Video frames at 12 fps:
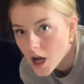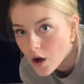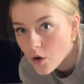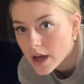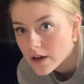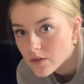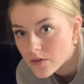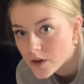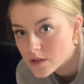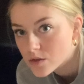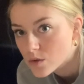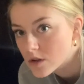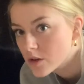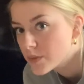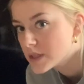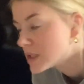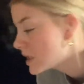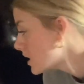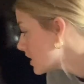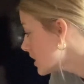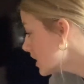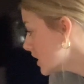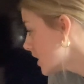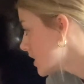Okay, first order of business
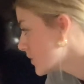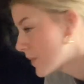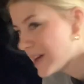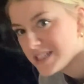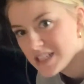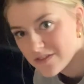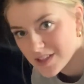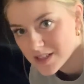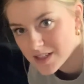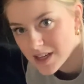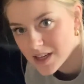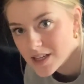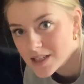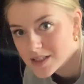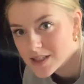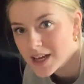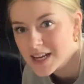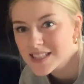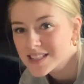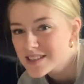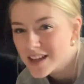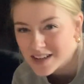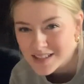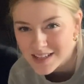is my TV stand, and it's
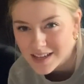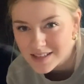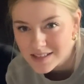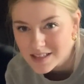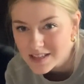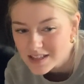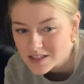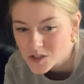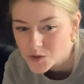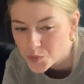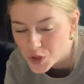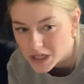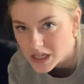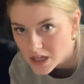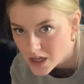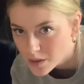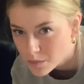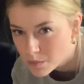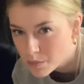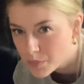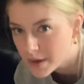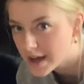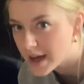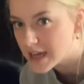not exactly springy,
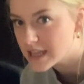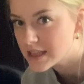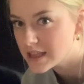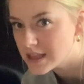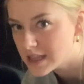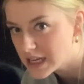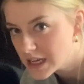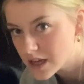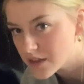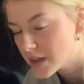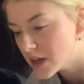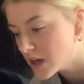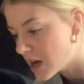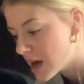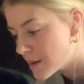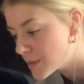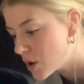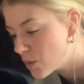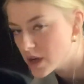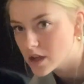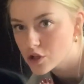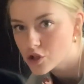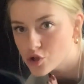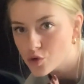but I think that I'm going
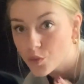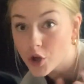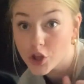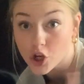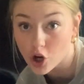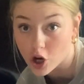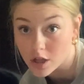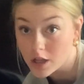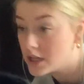to put the garland